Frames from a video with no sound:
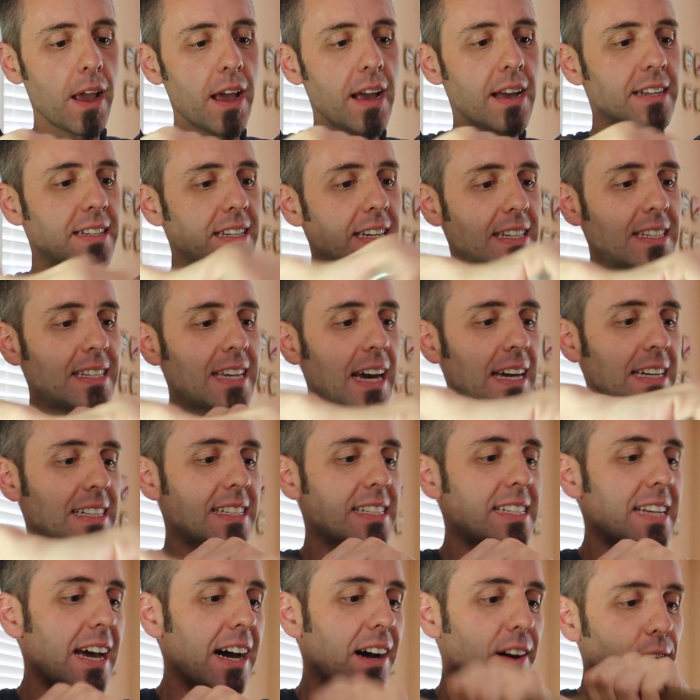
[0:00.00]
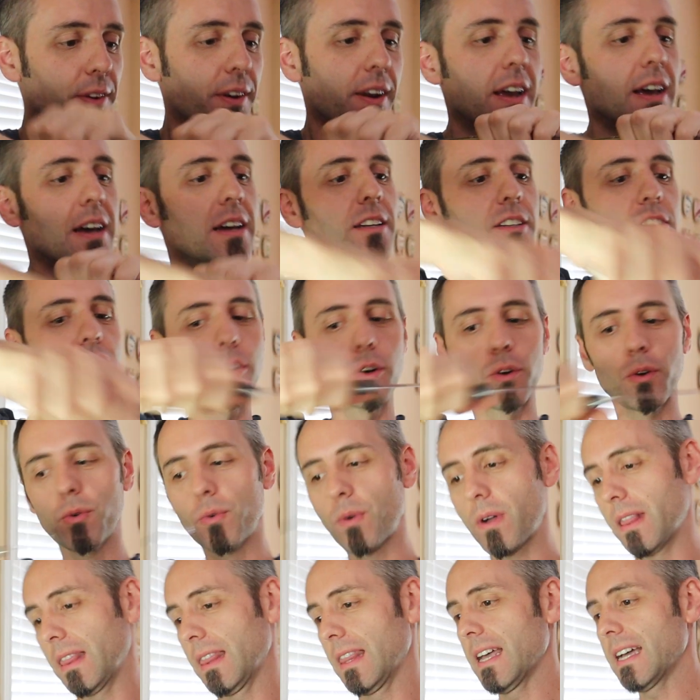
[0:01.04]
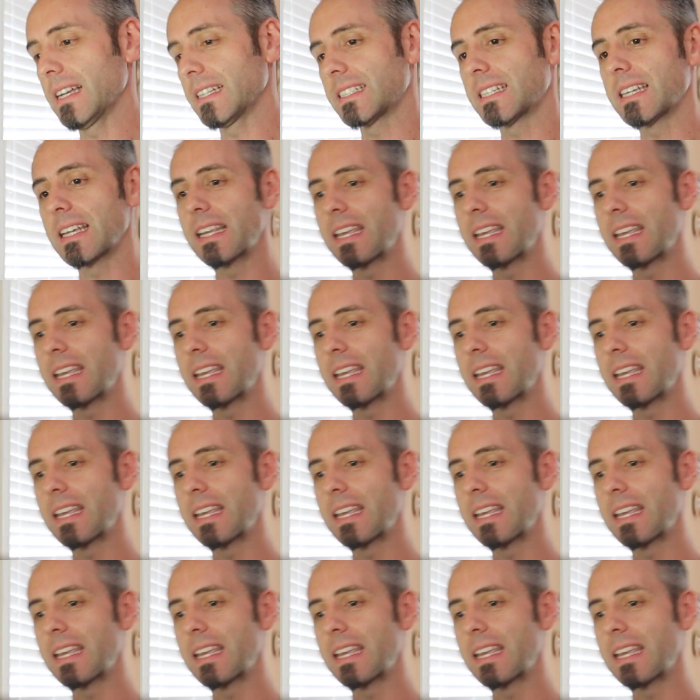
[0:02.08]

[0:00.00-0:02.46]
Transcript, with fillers: to test out. So let's